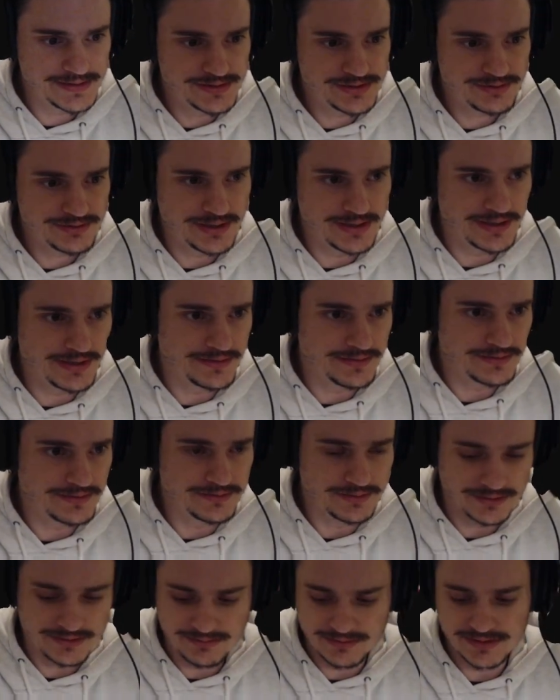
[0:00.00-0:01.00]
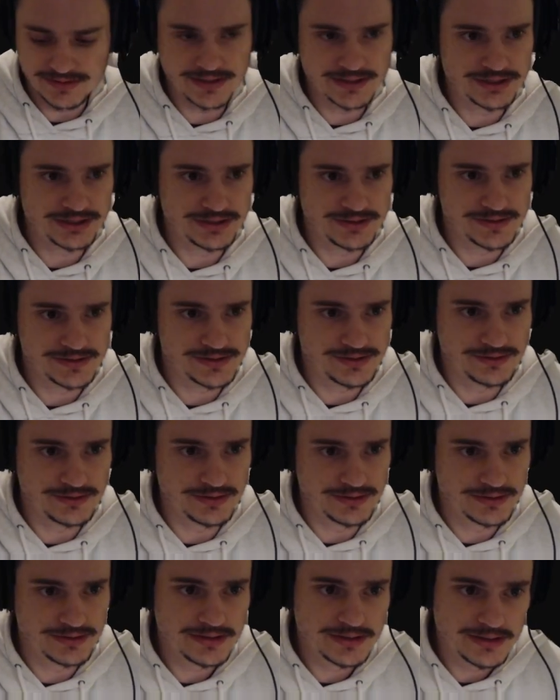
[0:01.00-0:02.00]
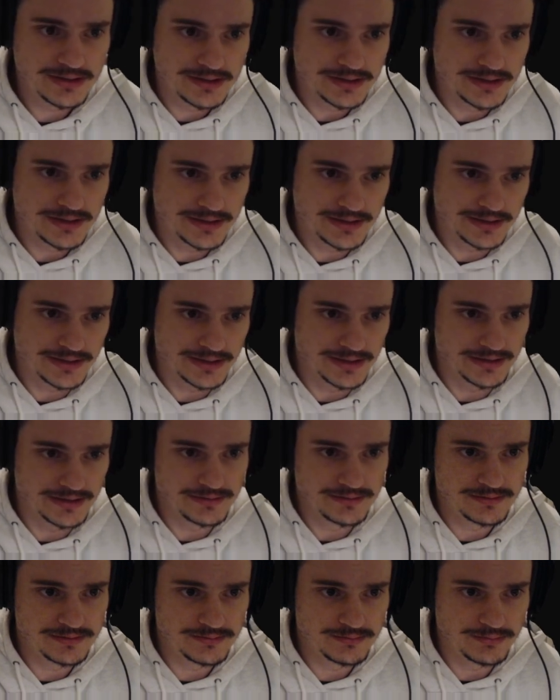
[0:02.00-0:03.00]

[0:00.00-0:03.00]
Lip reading: straight out of the documentation. So, and again,